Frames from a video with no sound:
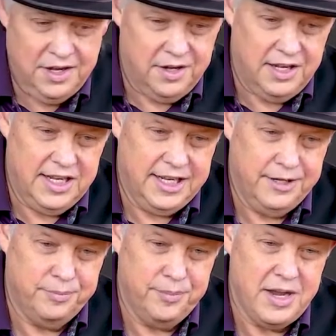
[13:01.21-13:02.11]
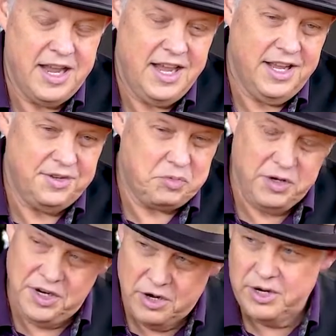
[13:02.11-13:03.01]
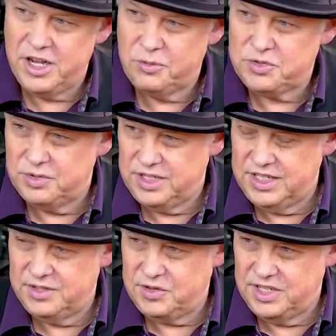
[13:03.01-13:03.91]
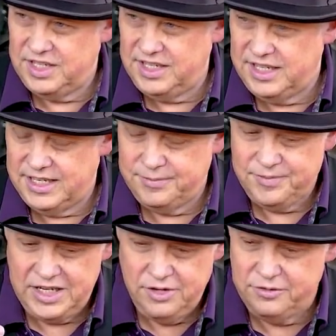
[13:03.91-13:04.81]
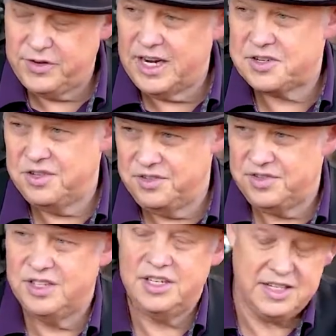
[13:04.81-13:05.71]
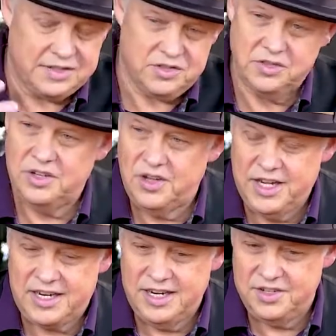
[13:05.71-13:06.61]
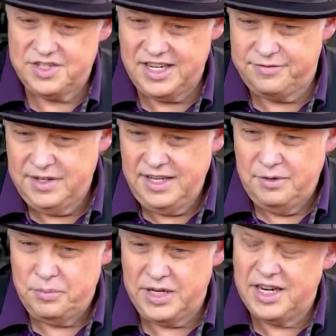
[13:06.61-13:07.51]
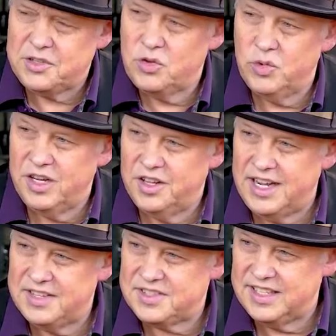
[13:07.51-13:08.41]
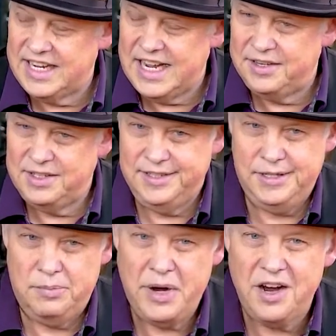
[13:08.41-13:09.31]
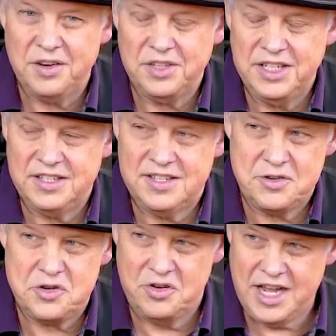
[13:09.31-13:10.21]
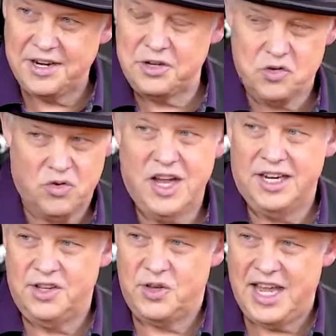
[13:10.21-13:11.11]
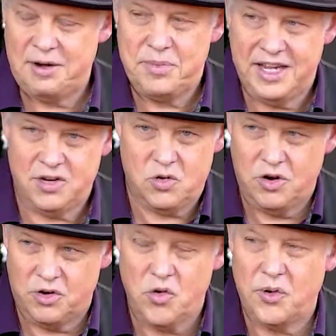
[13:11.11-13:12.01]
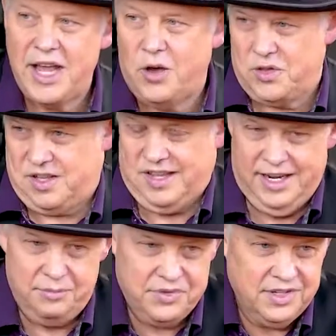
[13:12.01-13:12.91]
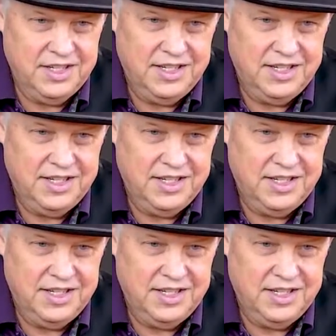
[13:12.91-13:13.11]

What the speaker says: And we know it helps with the ear infections and the dental and all that kind of stuff. But I also realize that apparently, since you're not a drug, you can't make quote unquote health claims.